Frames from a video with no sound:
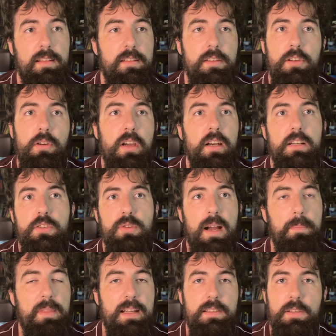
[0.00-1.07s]
You could have
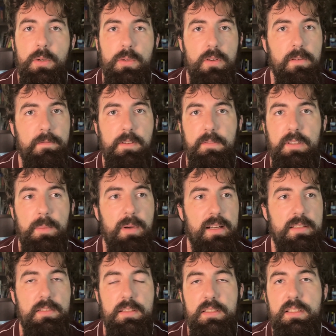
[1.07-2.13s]
dropped that
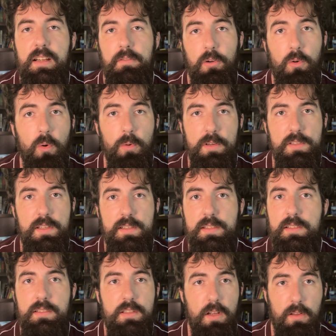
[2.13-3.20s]
$250 on several
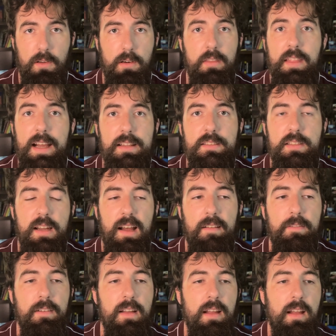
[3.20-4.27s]
courses to learn that
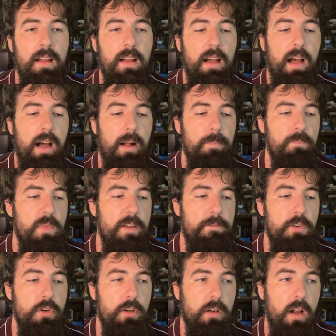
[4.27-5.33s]
stuff. If
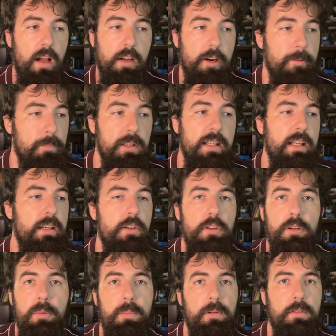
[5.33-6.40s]
you're a complete
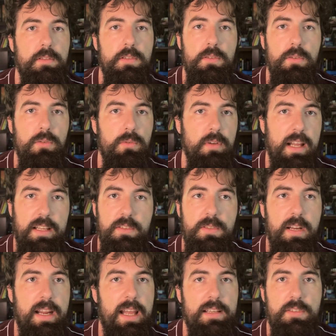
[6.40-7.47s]
noob to
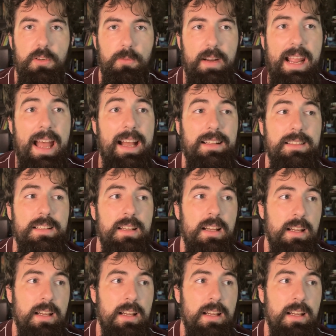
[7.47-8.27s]
Next.js or React,